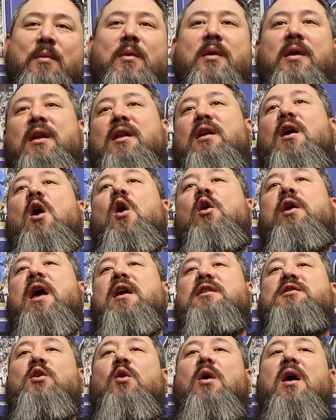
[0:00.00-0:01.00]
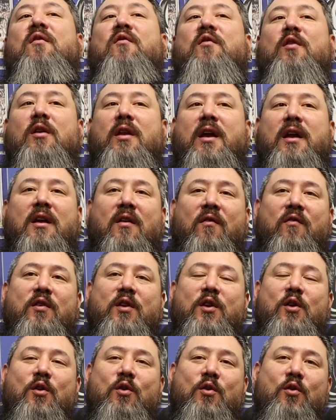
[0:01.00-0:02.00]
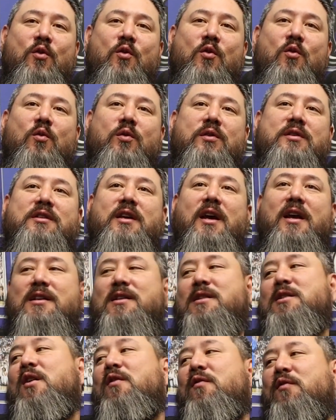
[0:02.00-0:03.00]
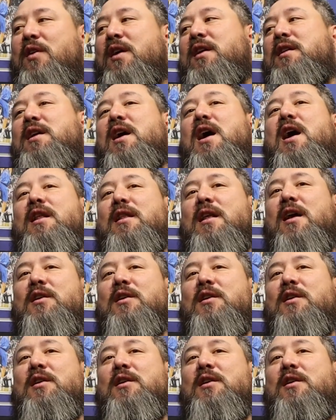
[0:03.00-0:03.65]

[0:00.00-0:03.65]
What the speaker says: mean, okay, so I feel like if you say stuff like that,